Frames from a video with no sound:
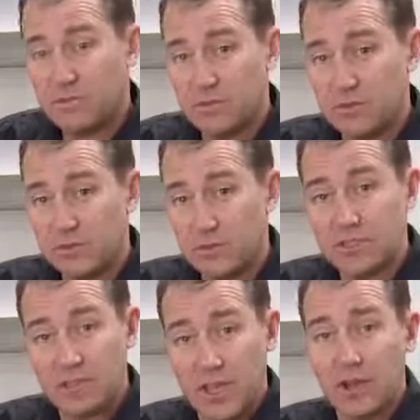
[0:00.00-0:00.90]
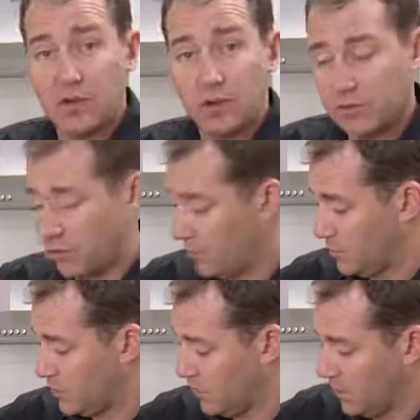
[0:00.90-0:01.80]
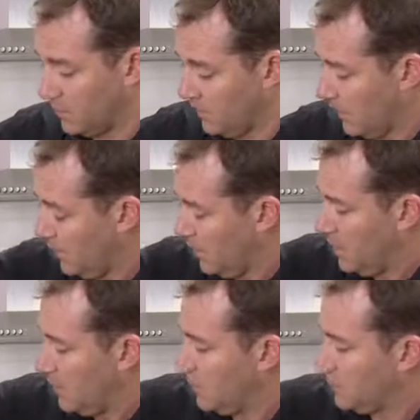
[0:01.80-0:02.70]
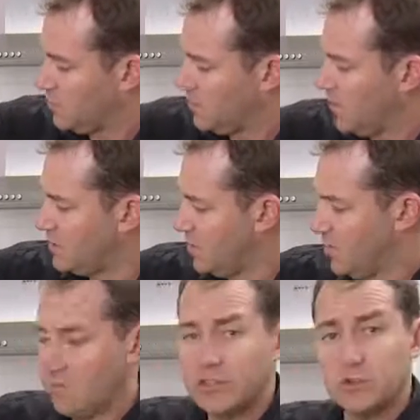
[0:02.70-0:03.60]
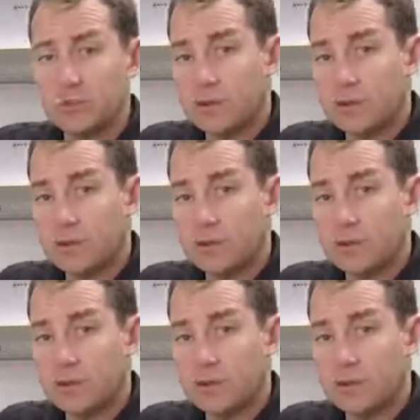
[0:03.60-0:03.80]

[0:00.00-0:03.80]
to avoid scale going through the machine. And you should change that every 2